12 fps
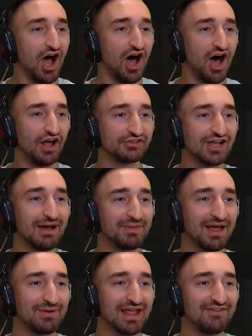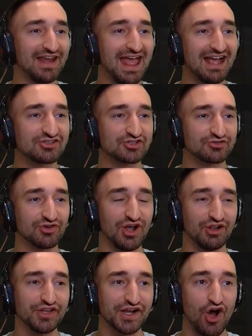Uh, on top of that, we have an mm-hmm.
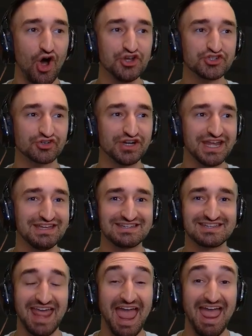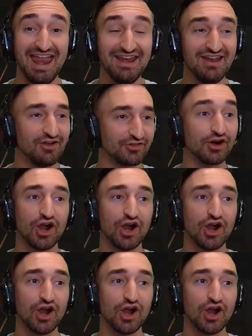extra, like, 110, sorry,